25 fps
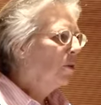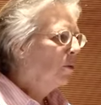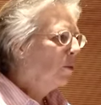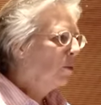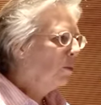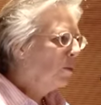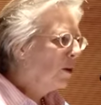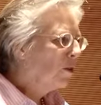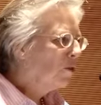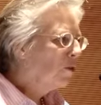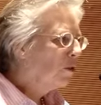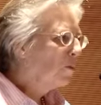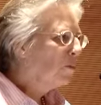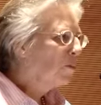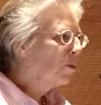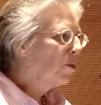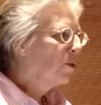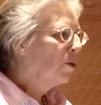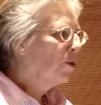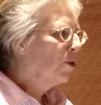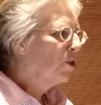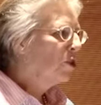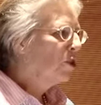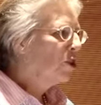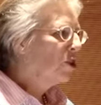was
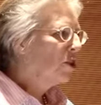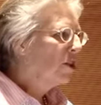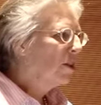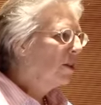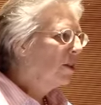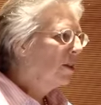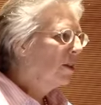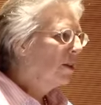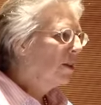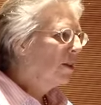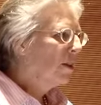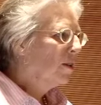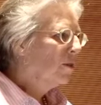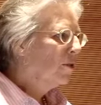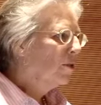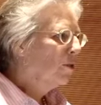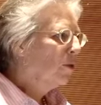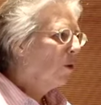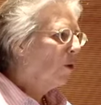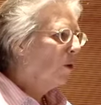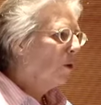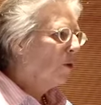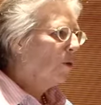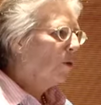approached, you know,